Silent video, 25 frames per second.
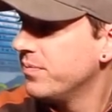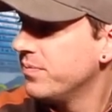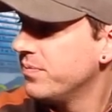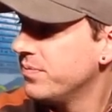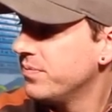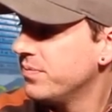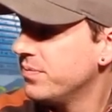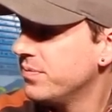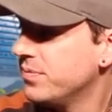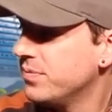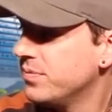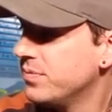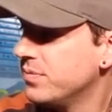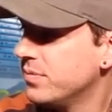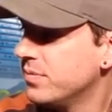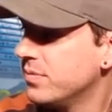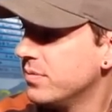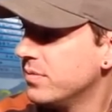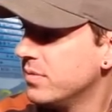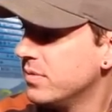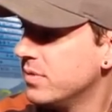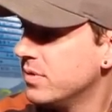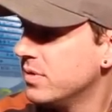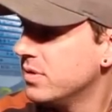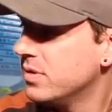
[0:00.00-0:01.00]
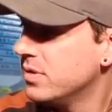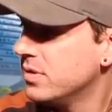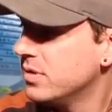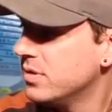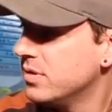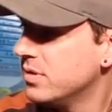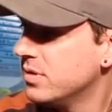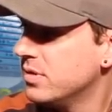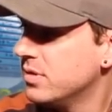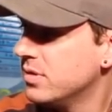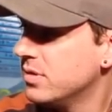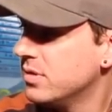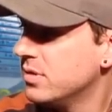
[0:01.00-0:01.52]

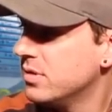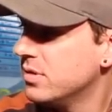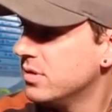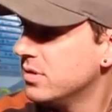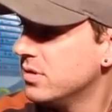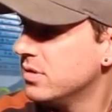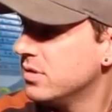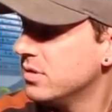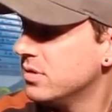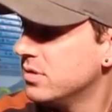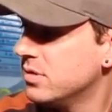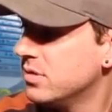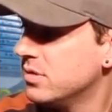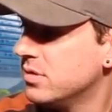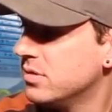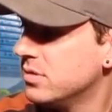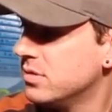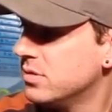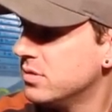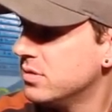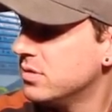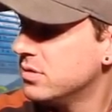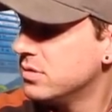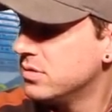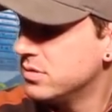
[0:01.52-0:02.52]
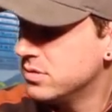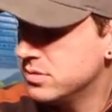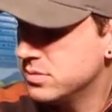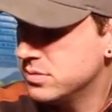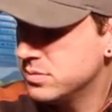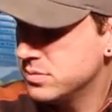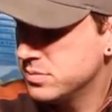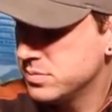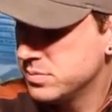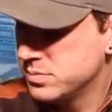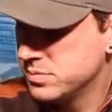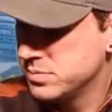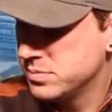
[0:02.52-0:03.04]

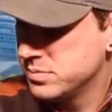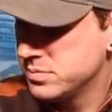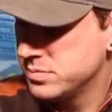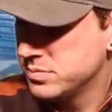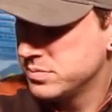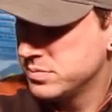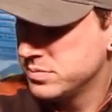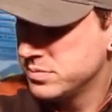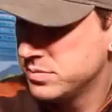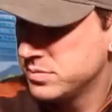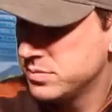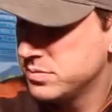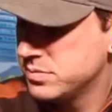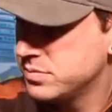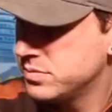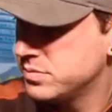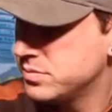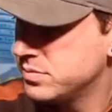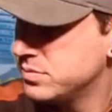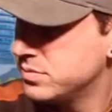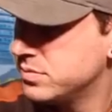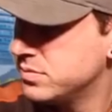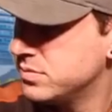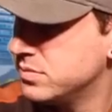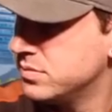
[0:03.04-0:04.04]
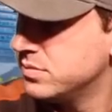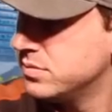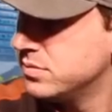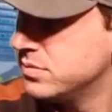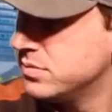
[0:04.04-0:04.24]
The person shown says nothing.